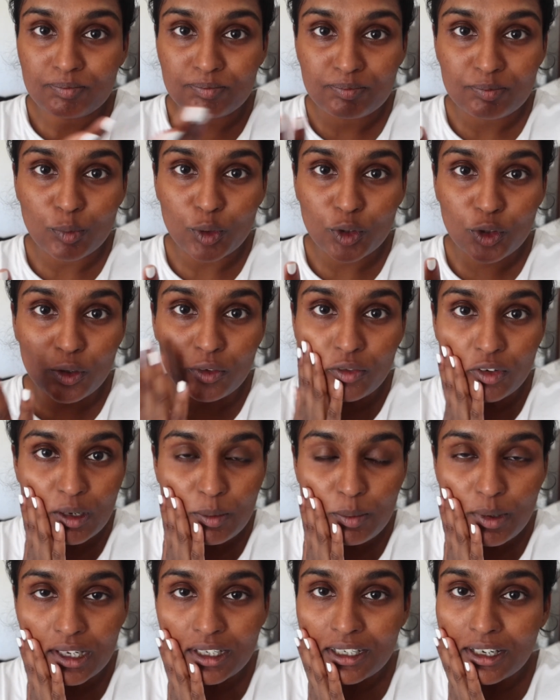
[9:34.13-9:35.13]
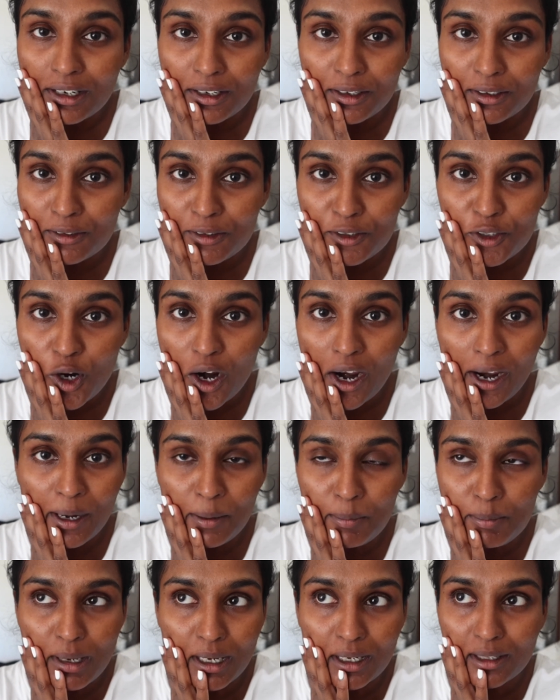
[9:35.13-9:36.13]
with your feedback I can try
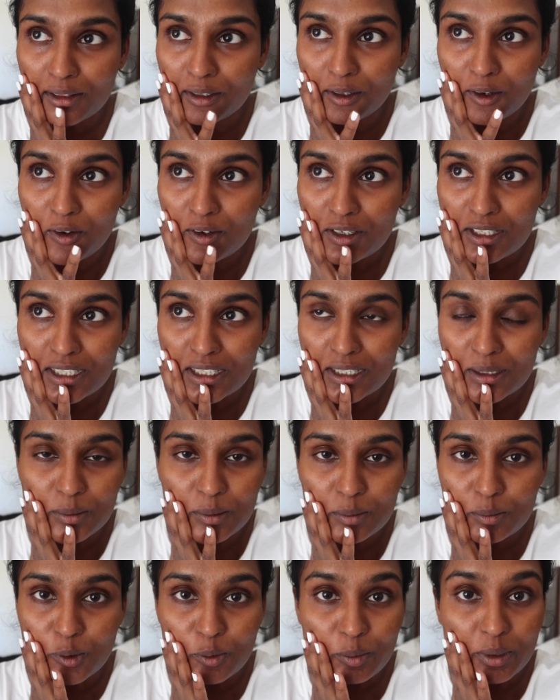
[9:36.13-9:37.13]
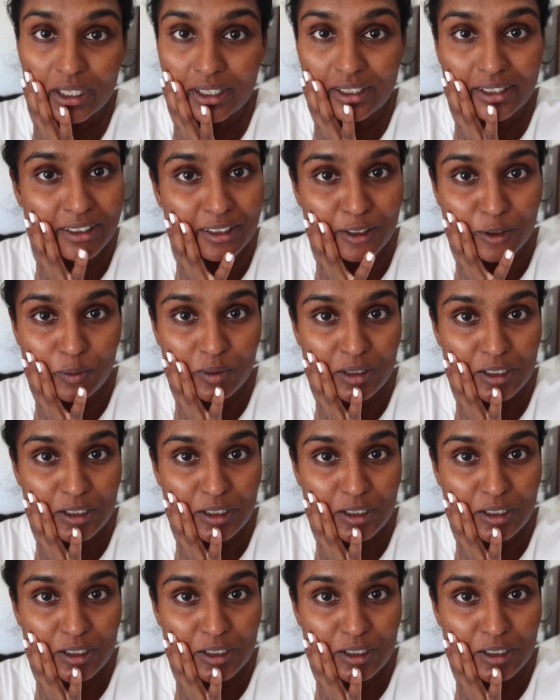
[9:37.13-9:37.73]
and make the content a bit more better in